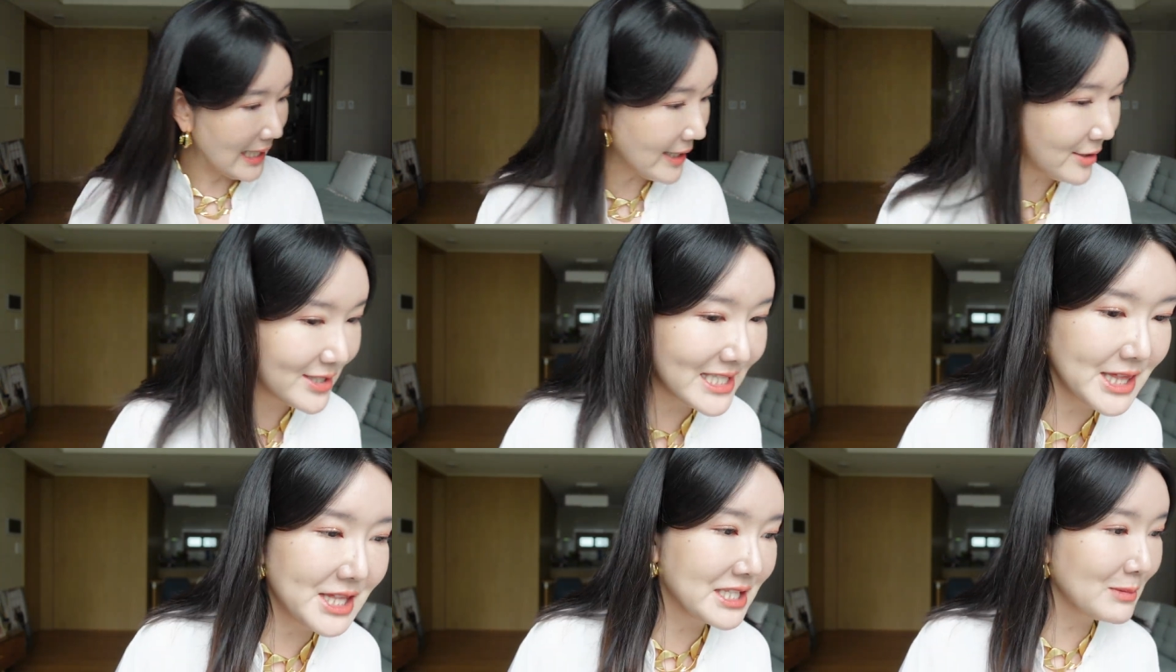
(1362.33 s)
I used
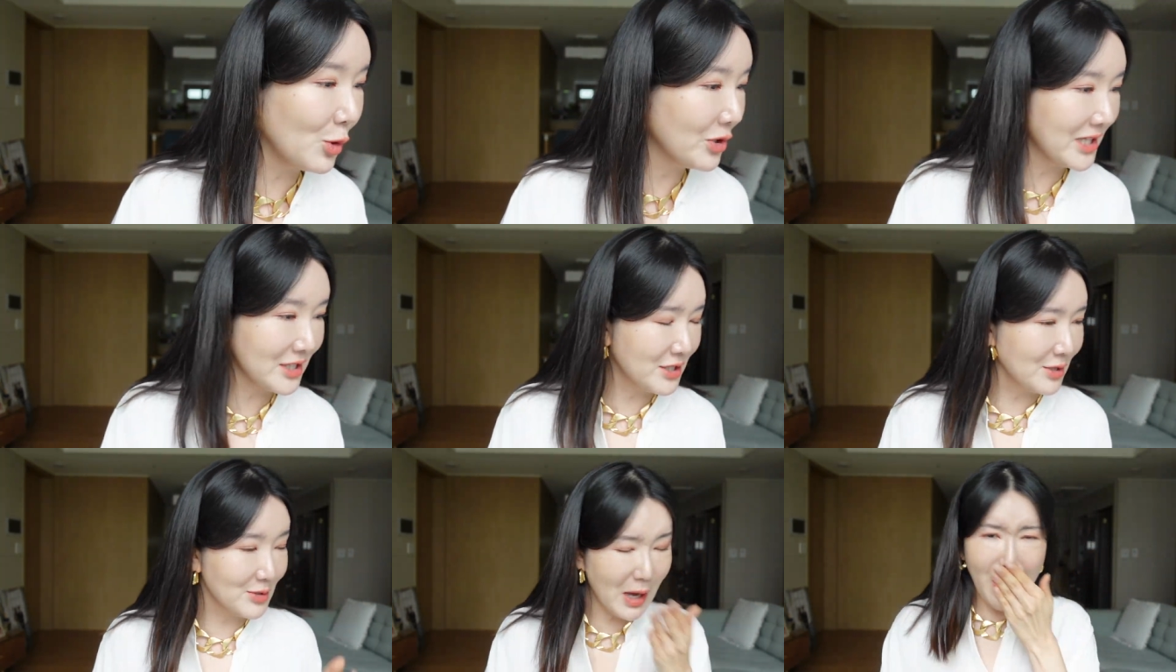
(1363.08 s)
it this morning
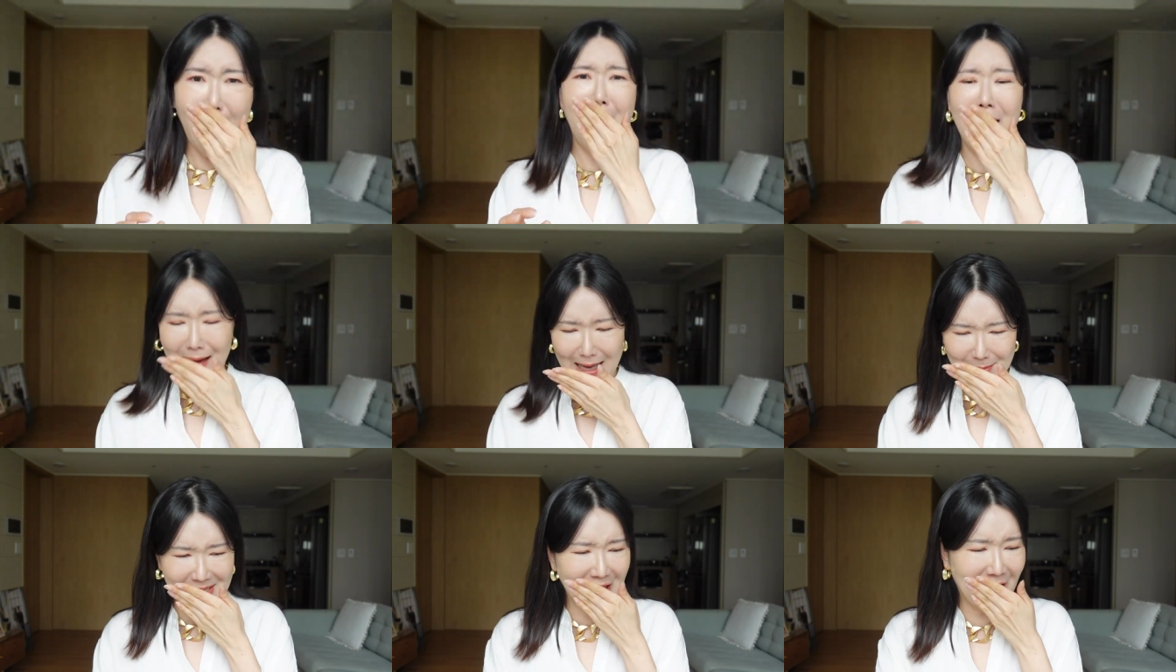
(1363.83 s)
too. Ah,
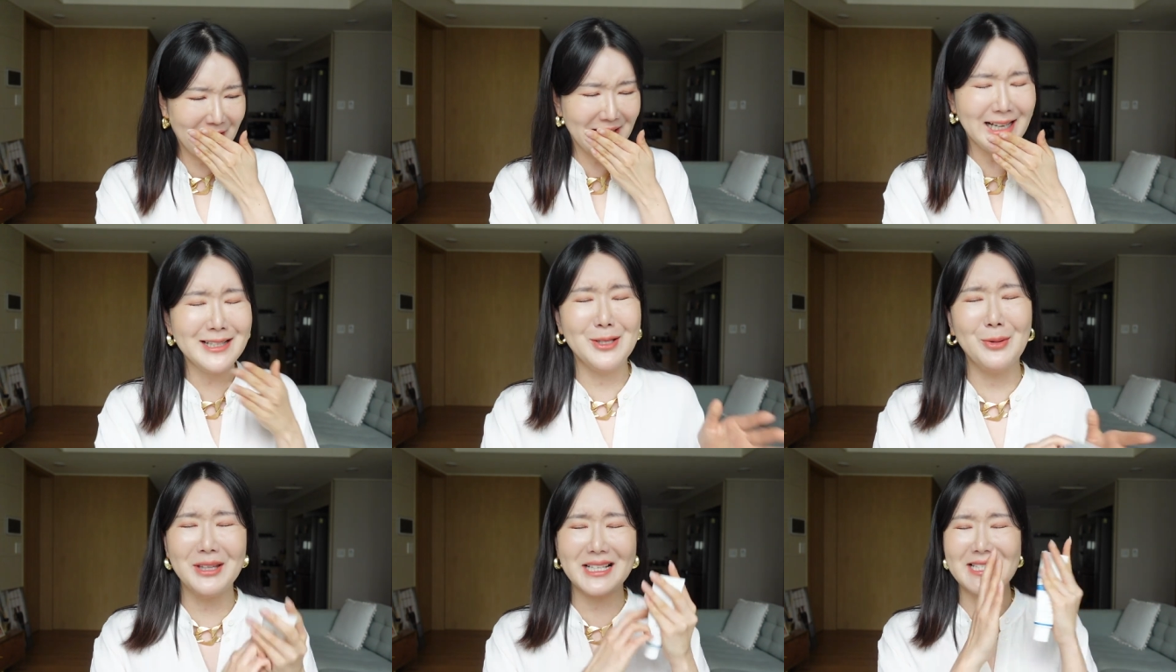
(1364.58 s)
I'm sorry,
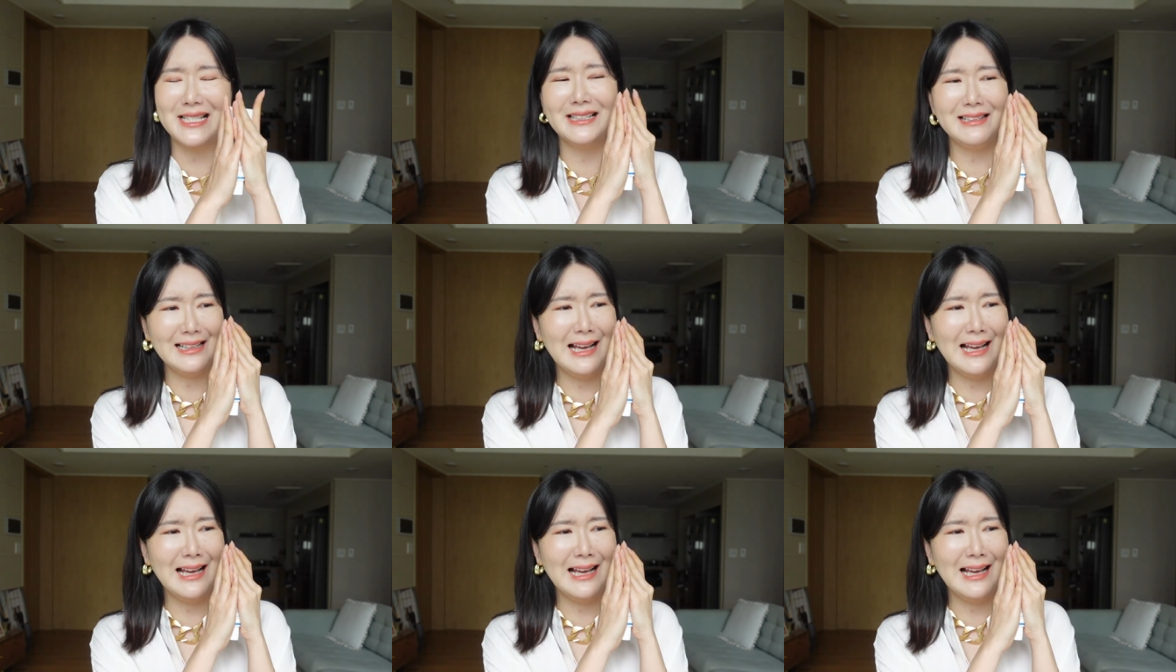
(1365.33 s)
don't listen.